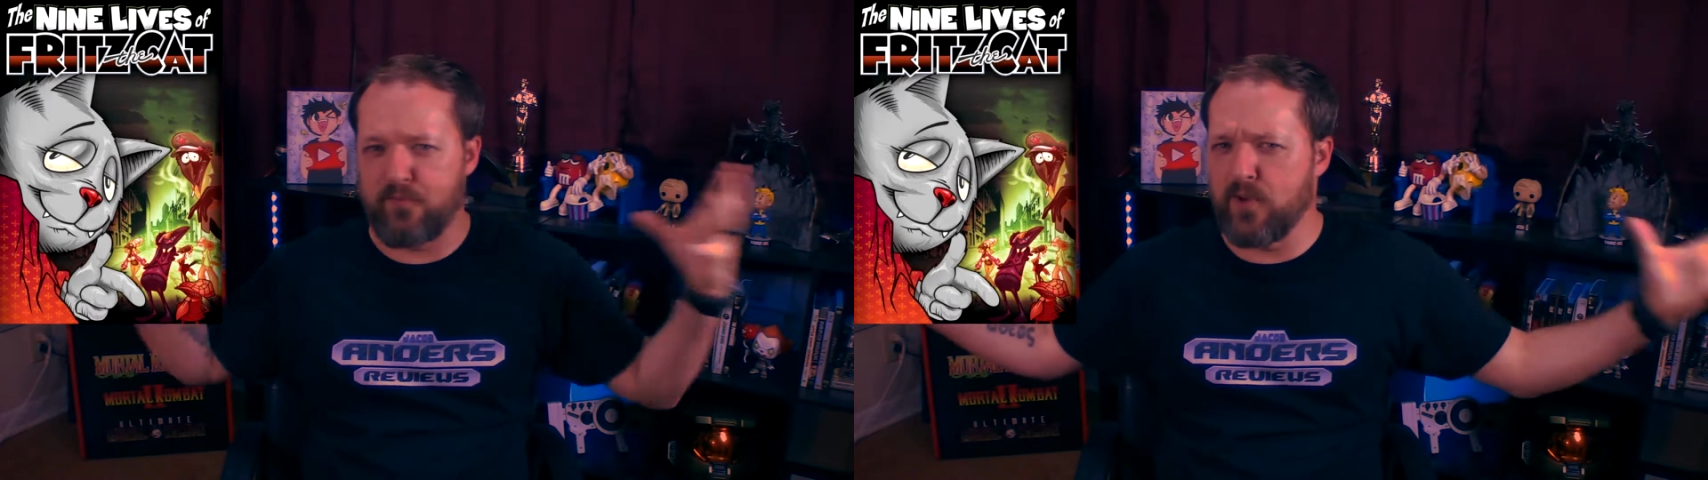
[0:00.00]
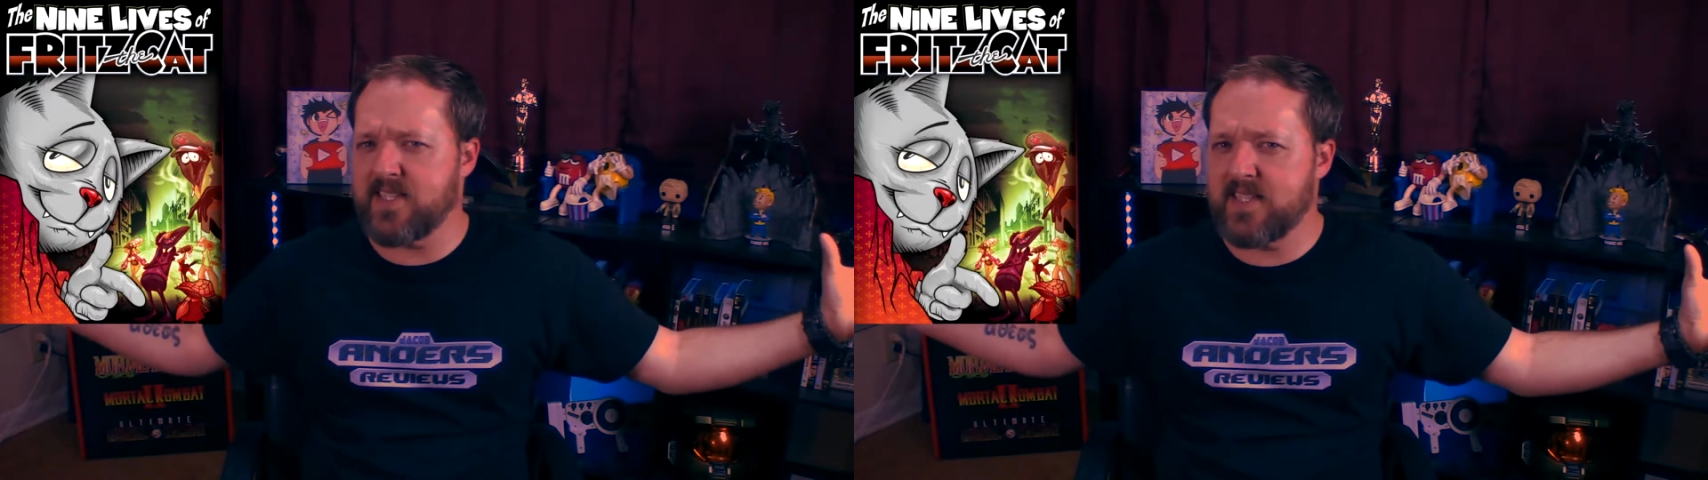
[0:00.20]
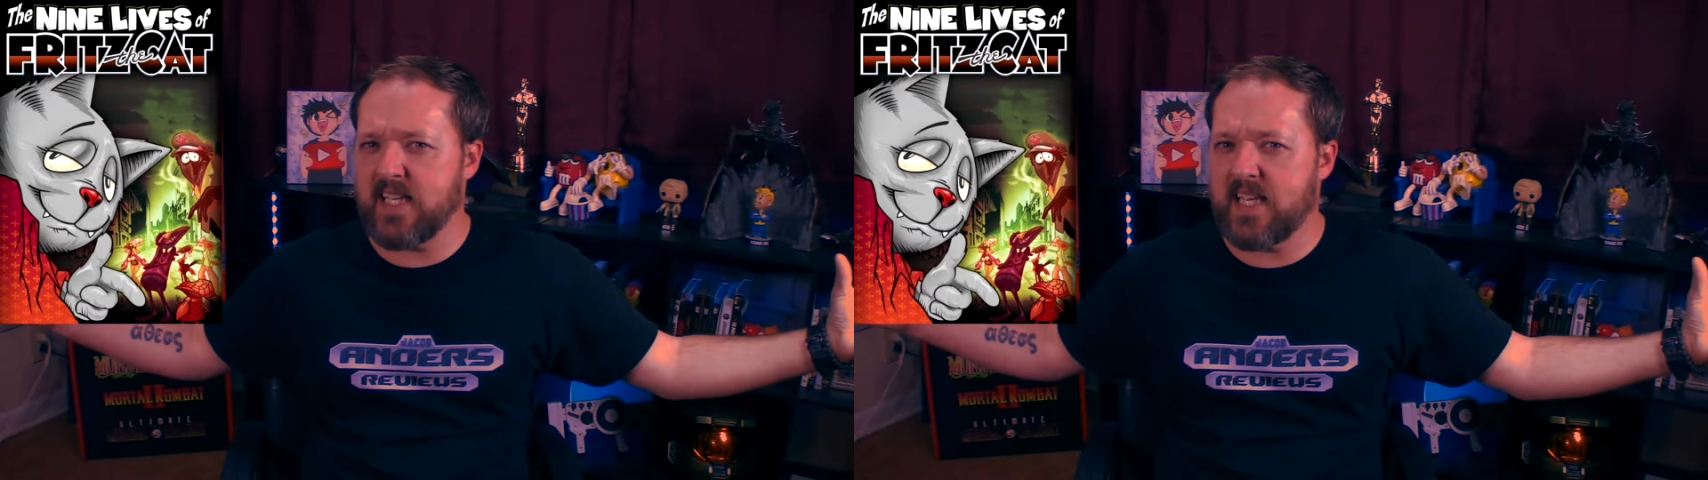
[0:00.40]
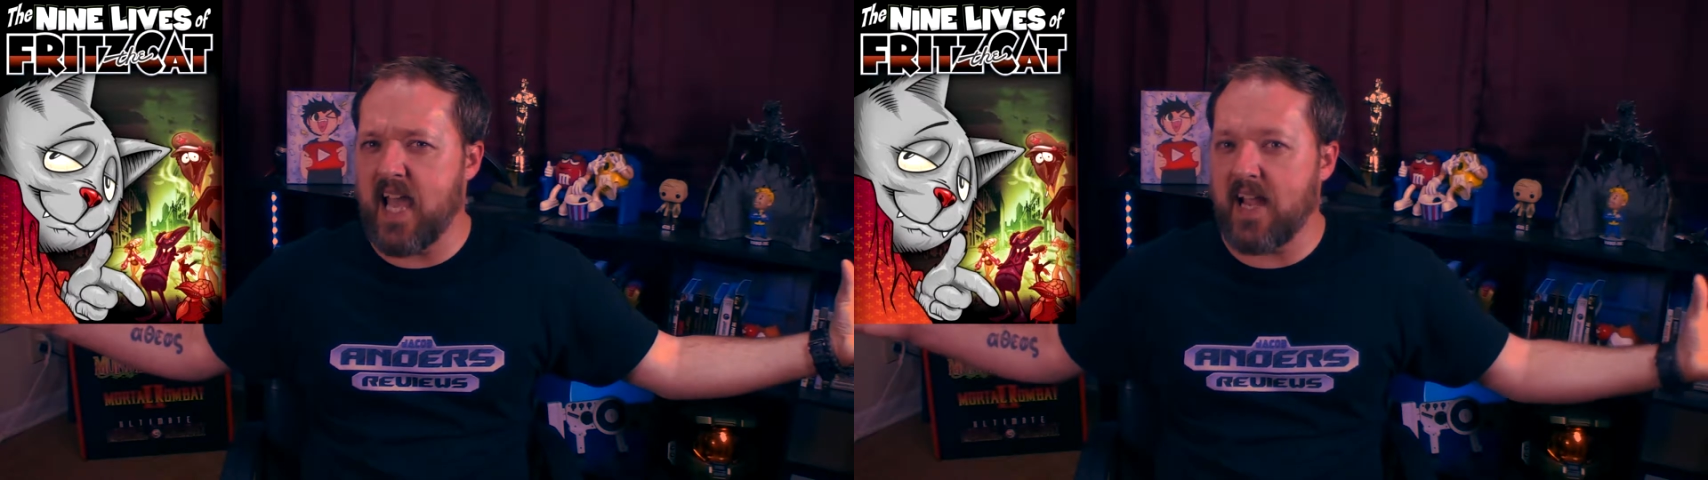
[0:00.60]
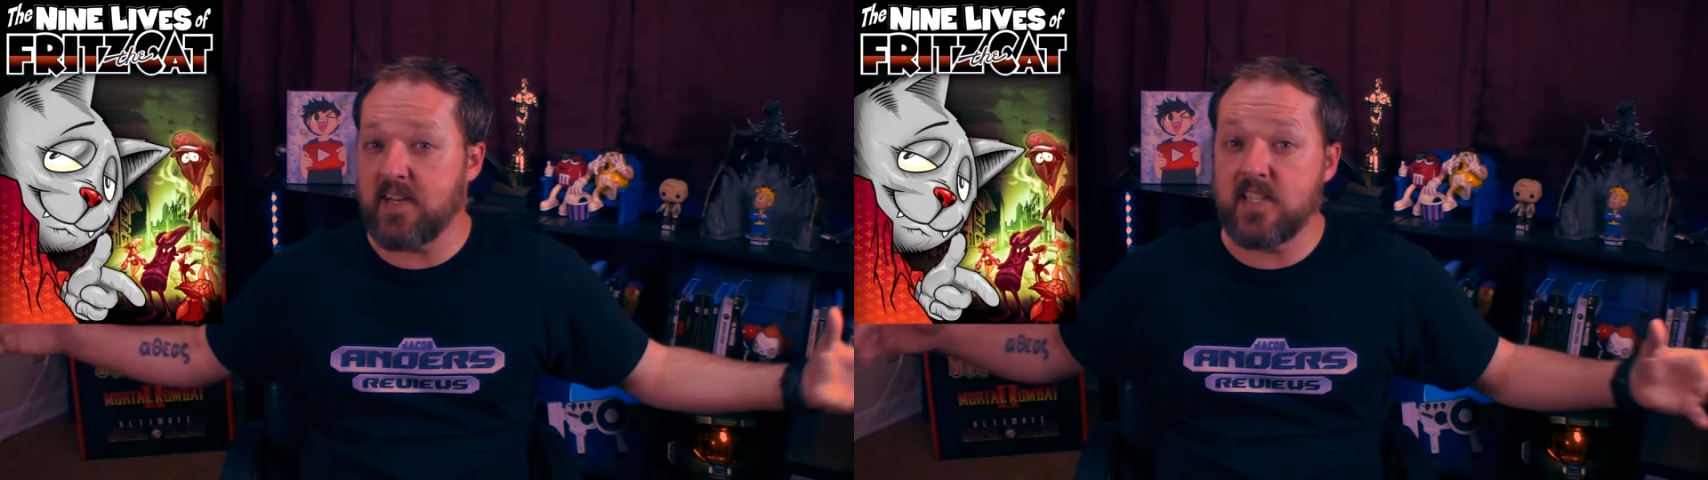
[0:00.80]
Fritz the
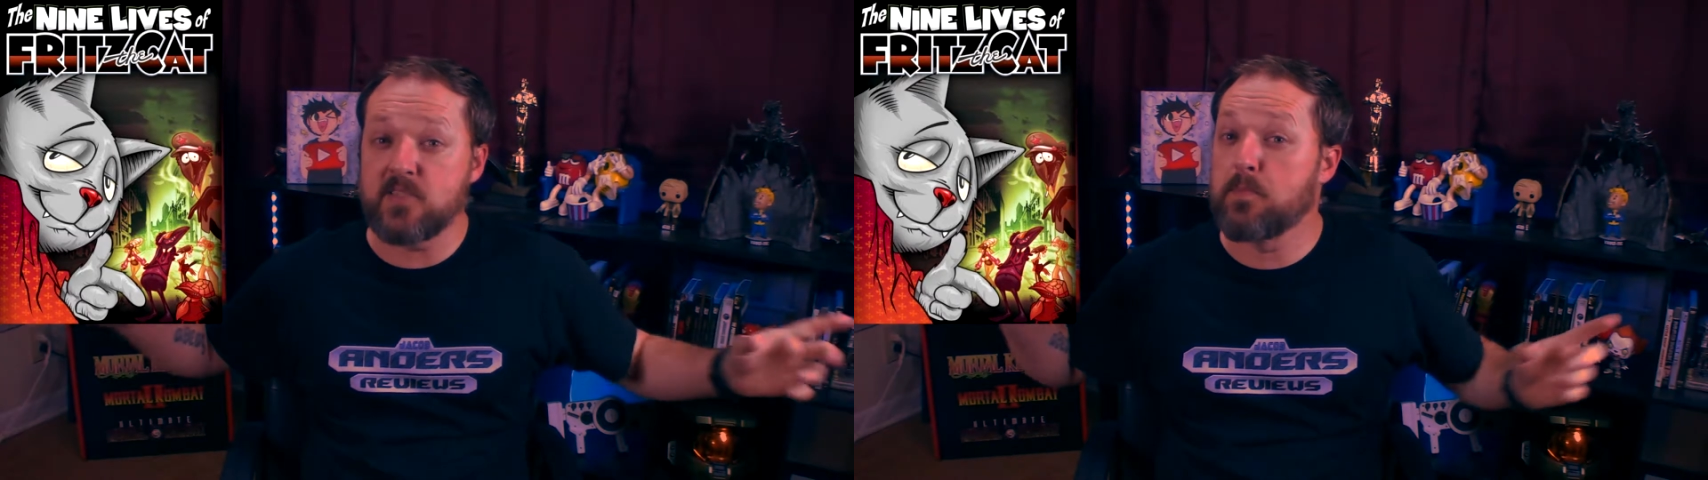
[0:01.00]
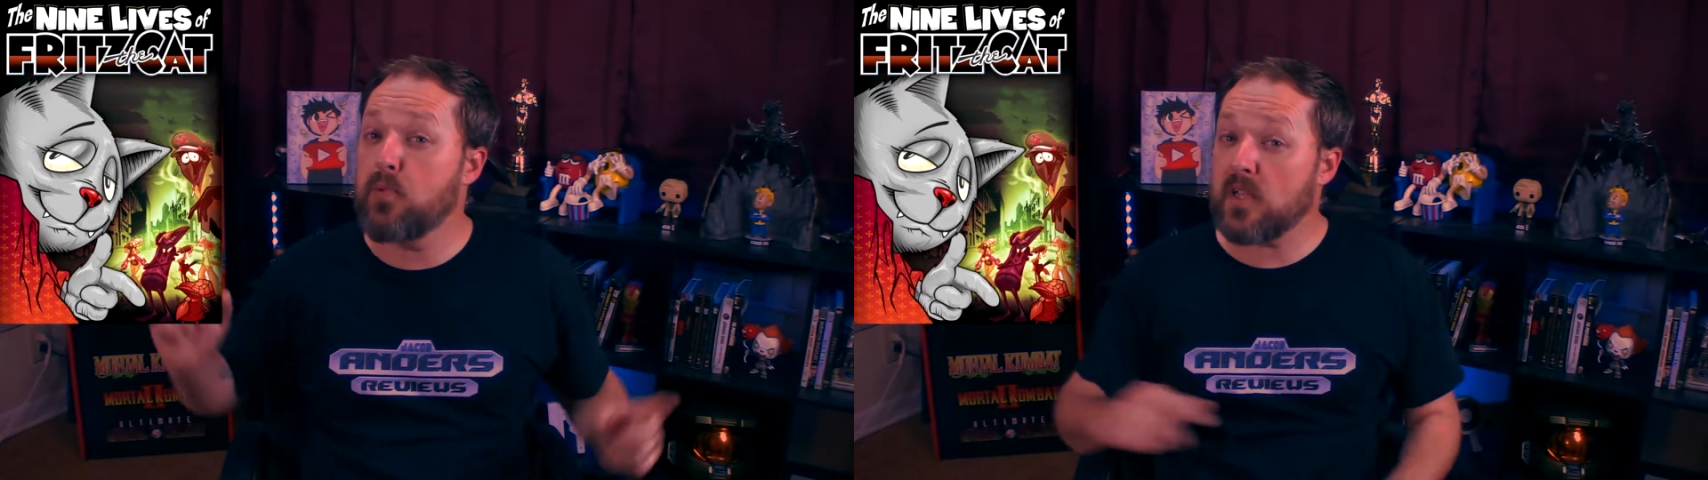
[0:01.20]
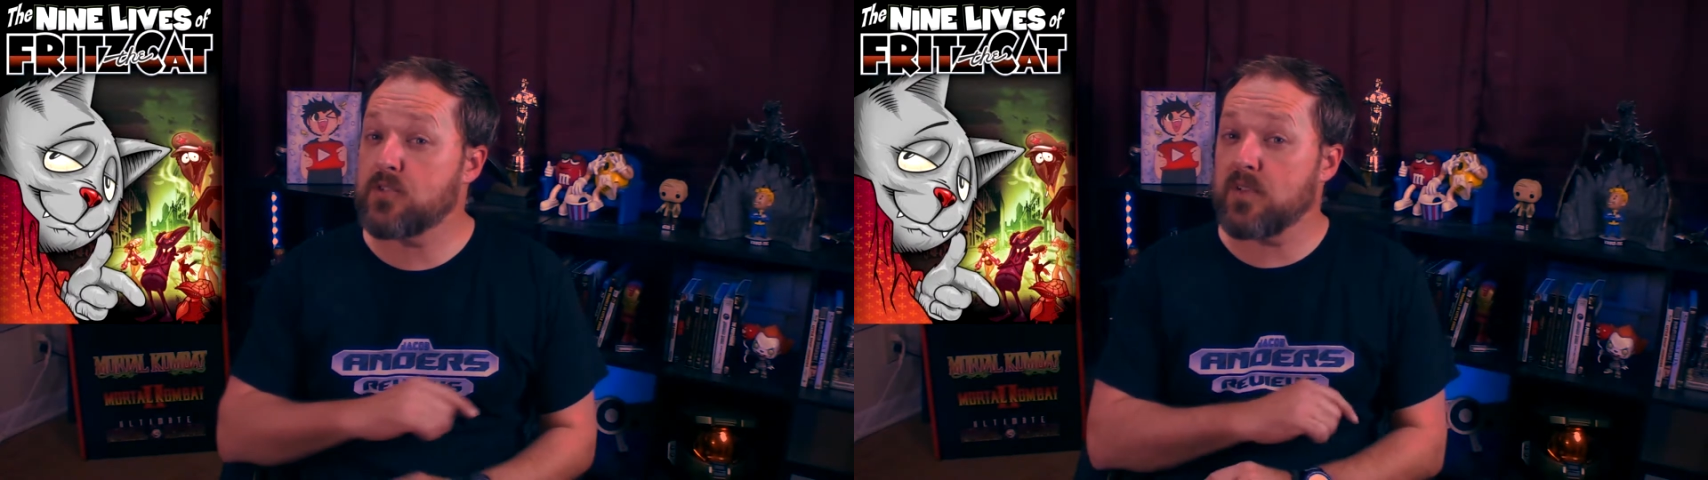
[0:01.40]
Cat is brought